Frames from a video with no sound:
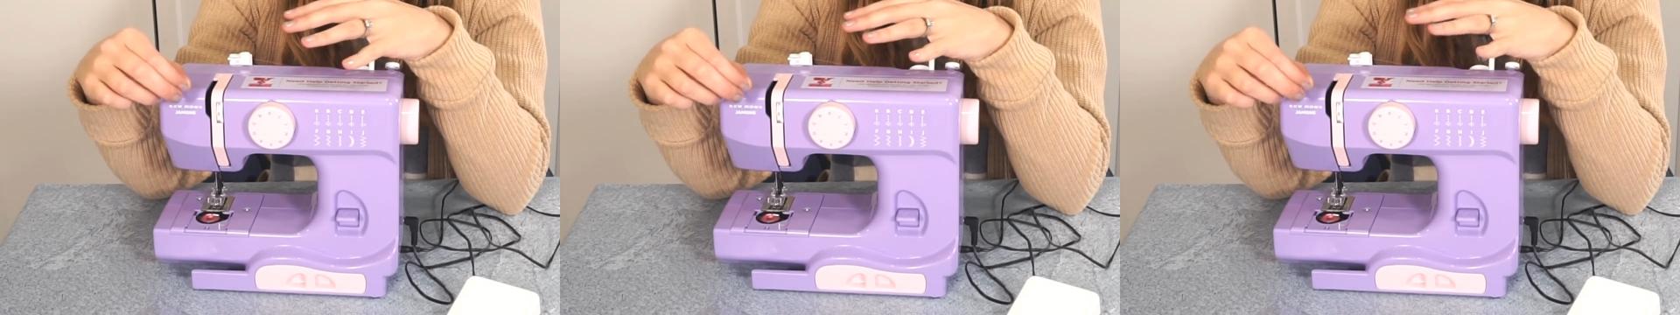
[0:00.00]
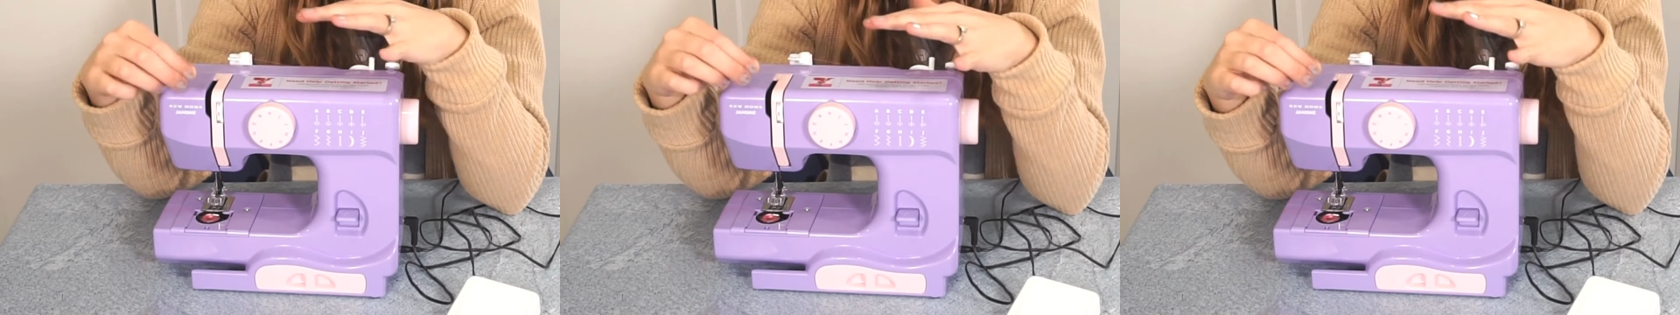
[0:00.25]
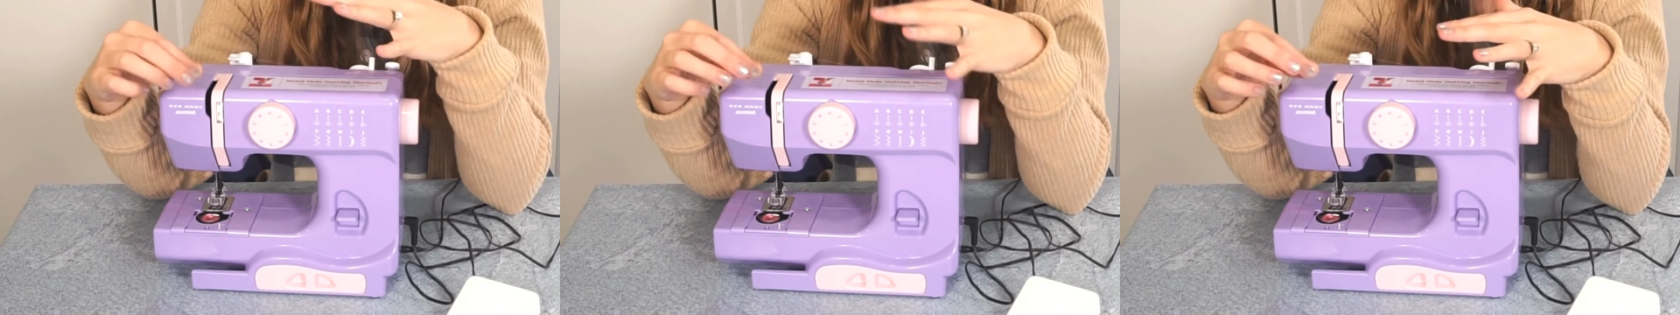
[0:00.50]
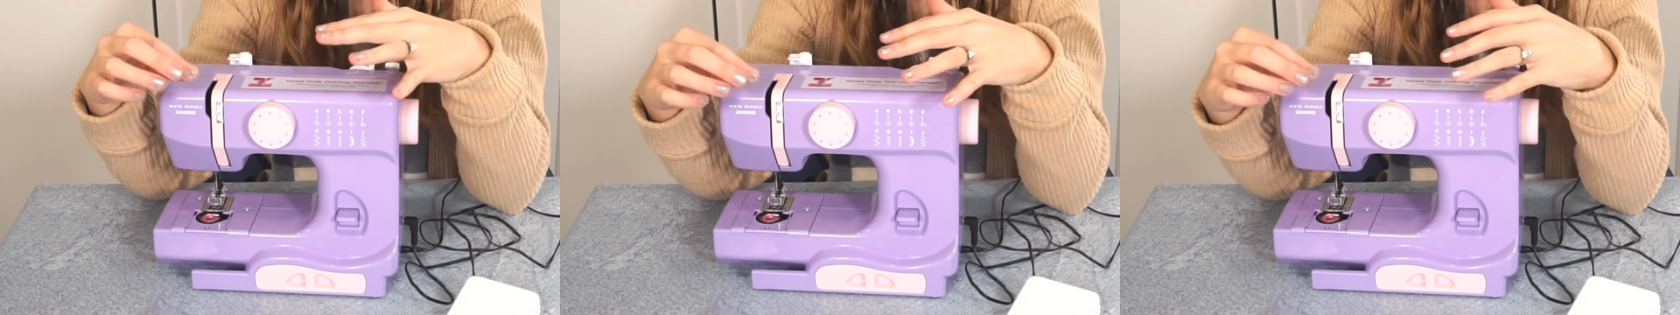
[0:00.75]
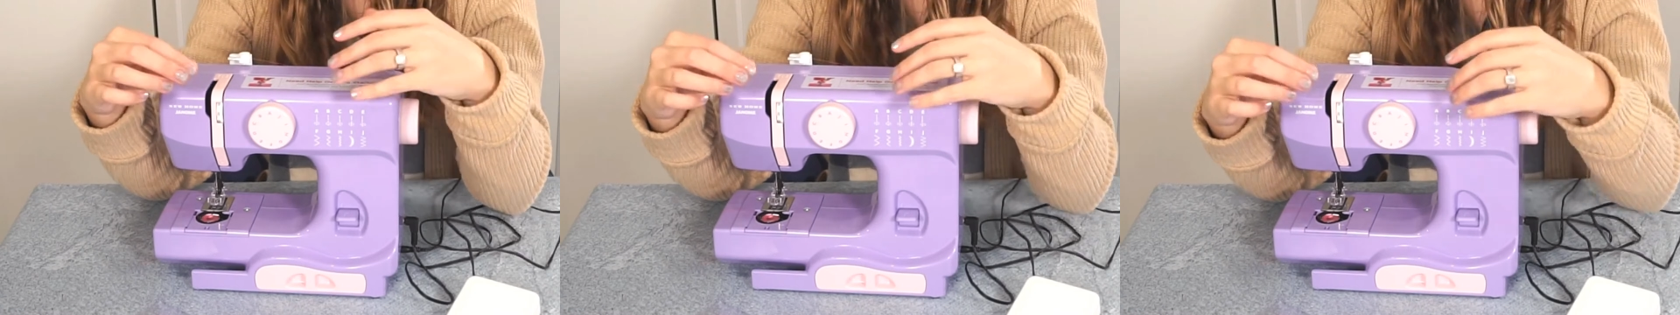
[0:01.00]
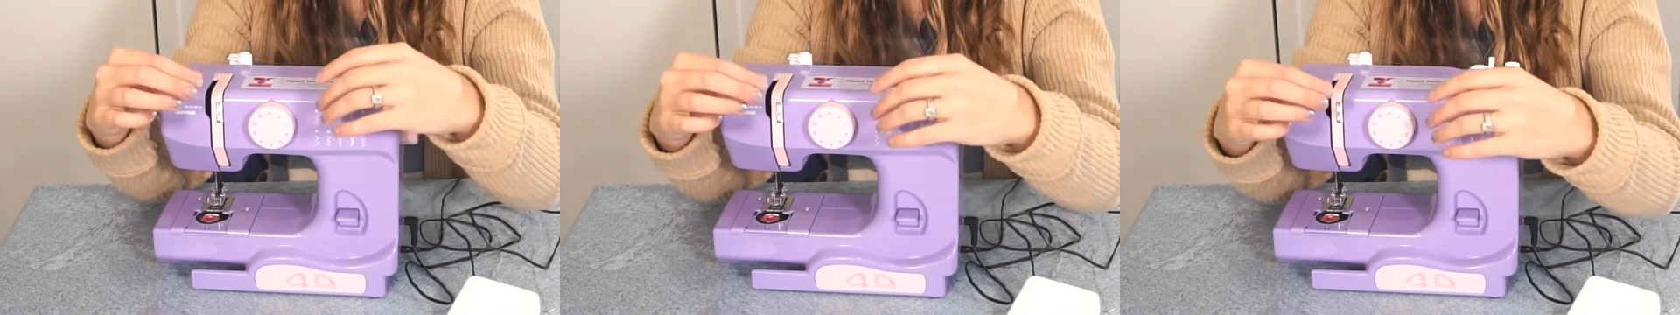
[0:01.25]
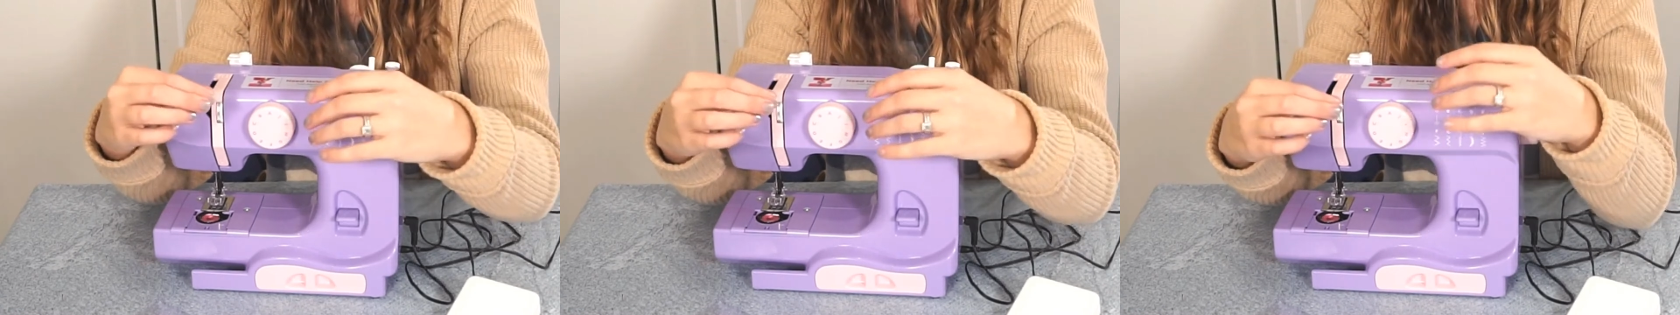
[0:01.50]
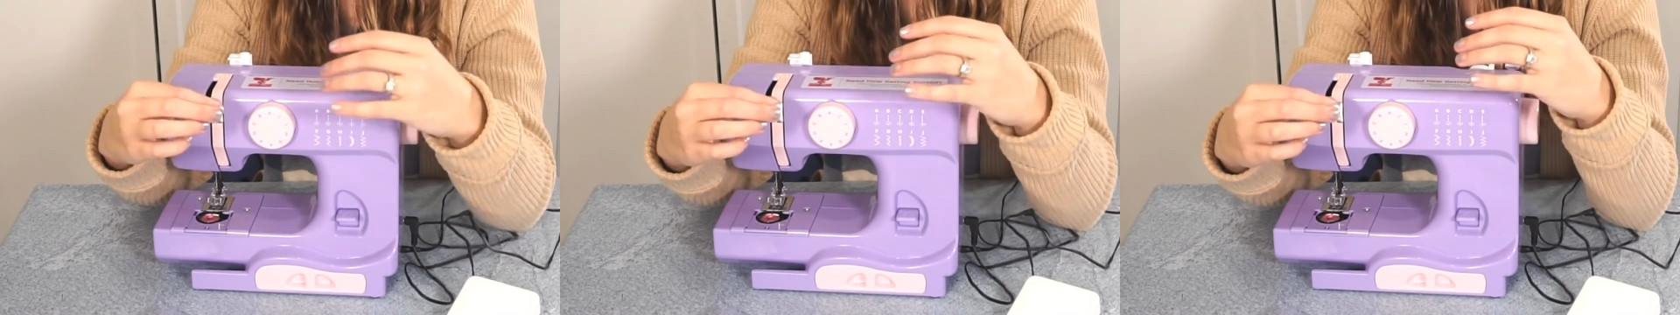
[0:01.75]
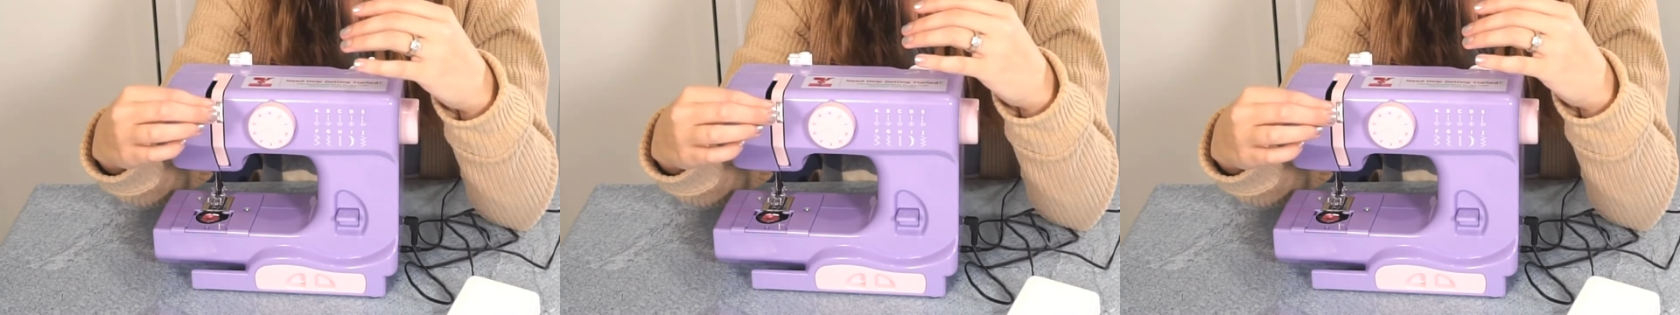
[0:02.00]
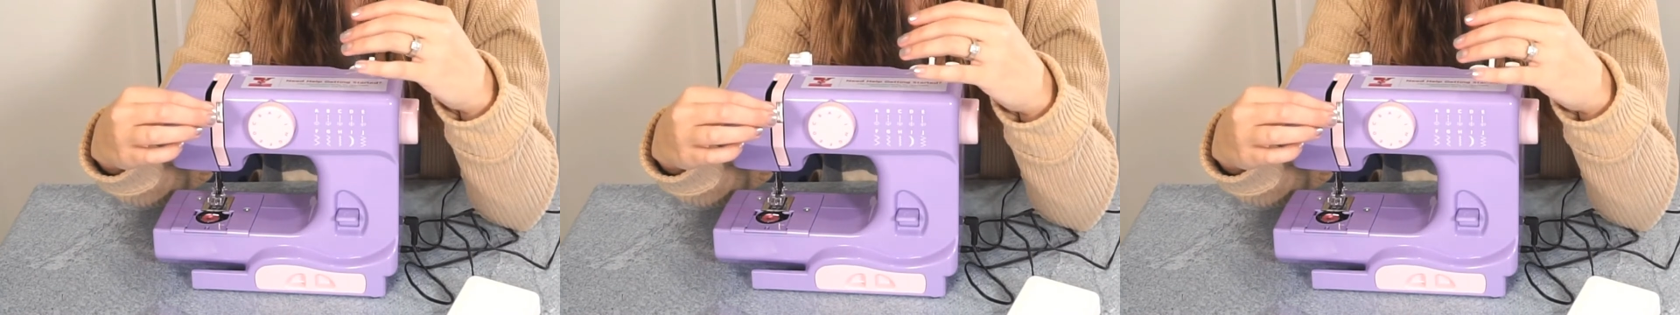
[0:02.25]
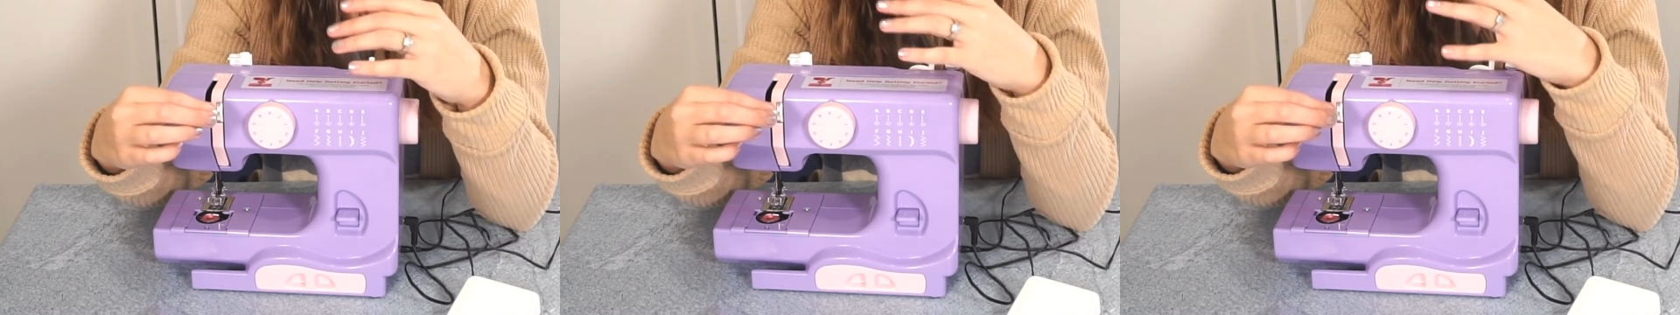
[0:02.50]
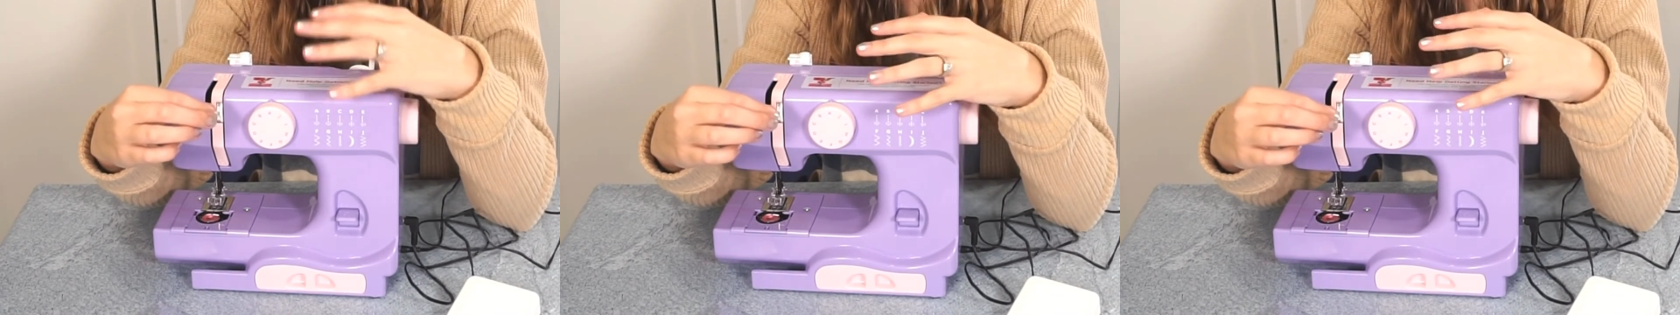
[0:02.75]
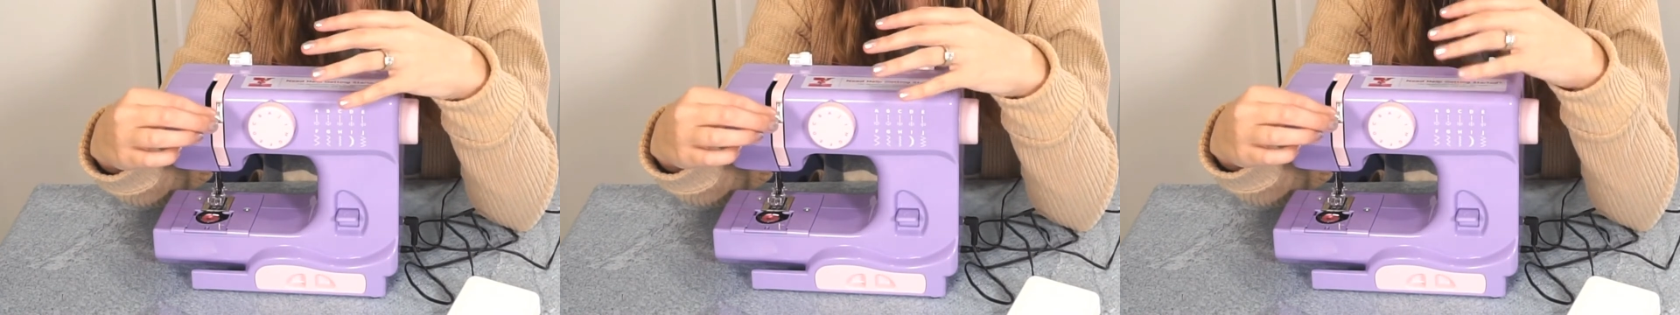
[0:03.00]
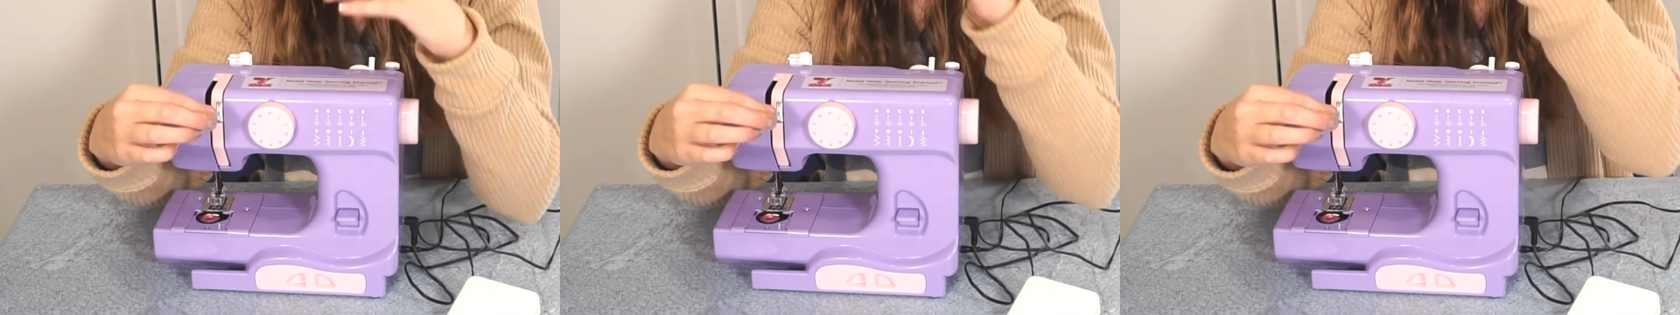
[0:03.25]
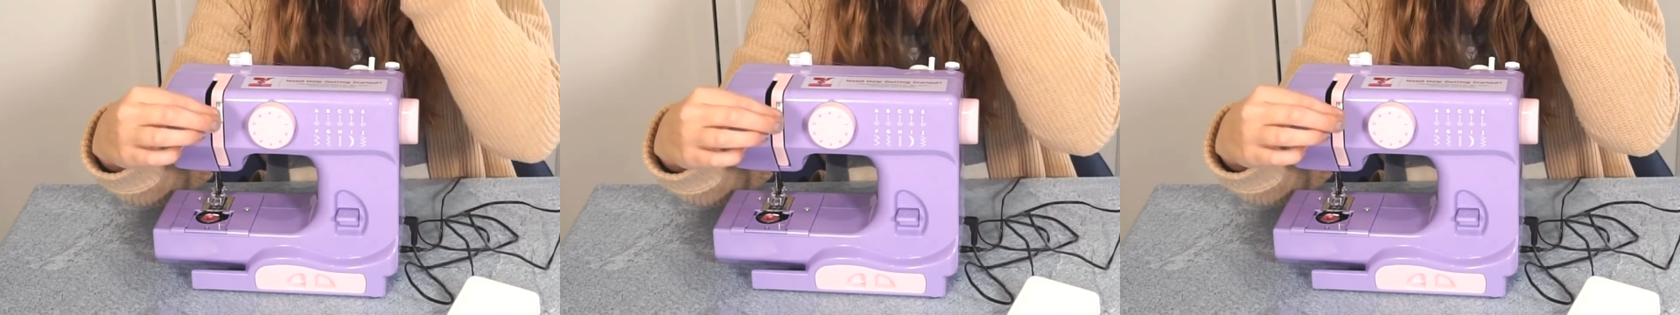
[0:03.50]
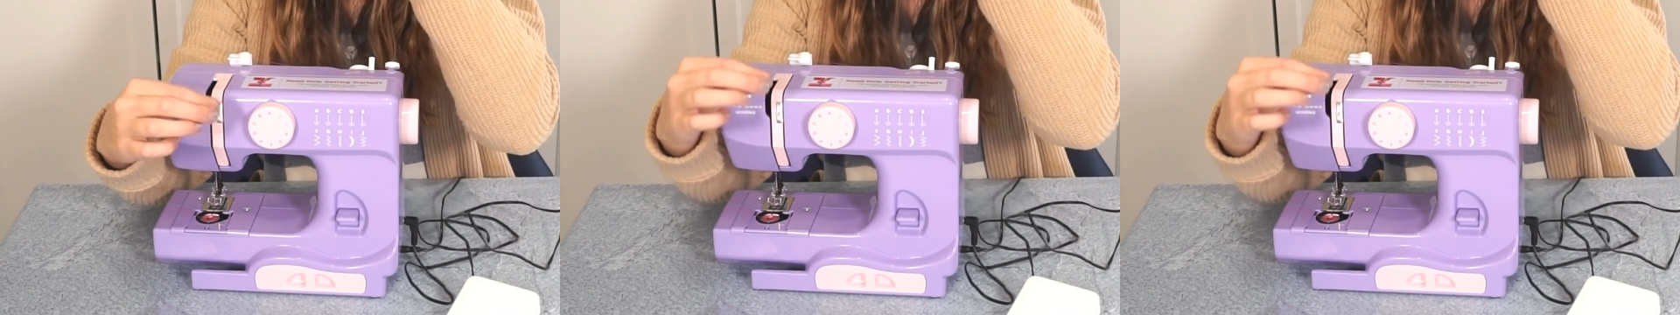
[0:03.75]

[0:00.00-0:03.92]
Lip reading: No face is visible, so there are no lips to read.